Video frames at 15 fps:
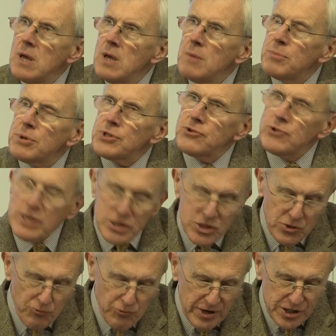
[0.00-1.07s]
But
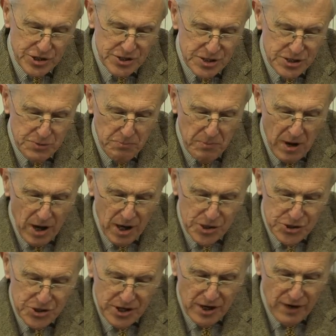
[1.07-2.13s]
these reasons
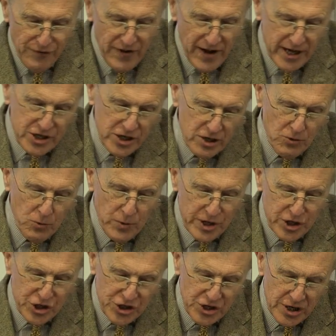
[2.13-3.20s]
mask a factor
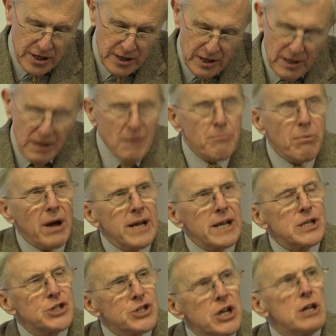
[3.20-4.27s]
which by
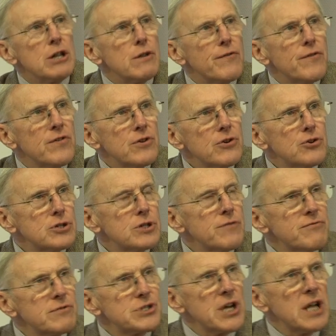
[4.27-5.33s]
itself could have
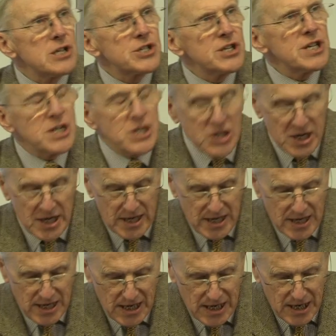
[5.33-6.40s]
resulted
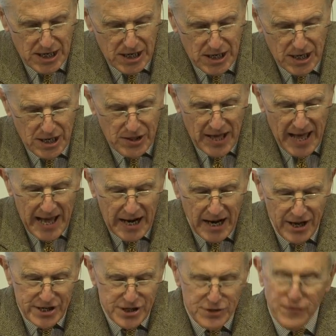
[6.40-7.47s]
in the
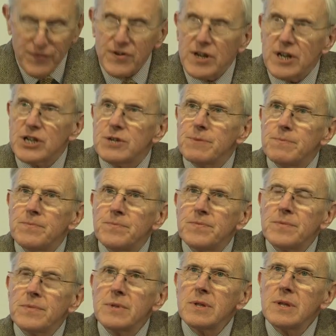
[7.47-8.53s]
Allied defeat,
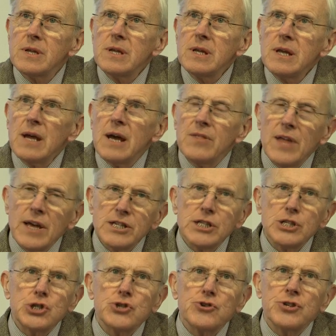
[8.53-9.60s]
and that is
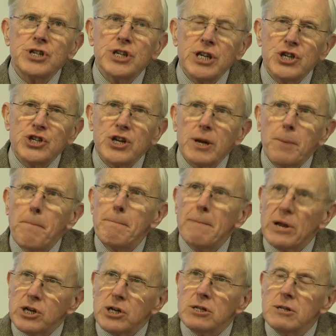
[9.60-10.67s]
strategic
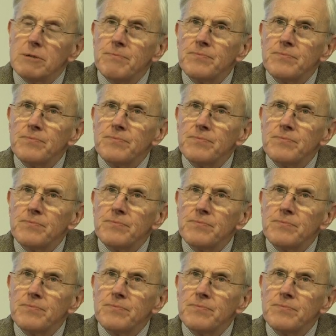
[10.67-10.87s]
muddle.